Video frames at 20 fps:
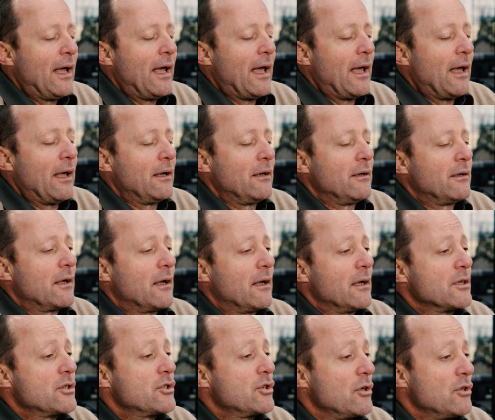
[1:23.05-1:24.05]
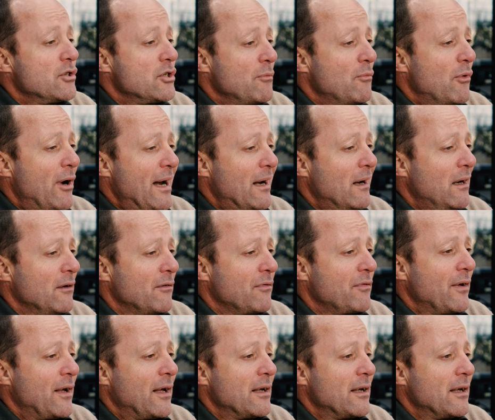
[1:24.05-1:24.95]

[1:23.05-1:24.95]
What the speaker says: And Sir Jim Ratcliffe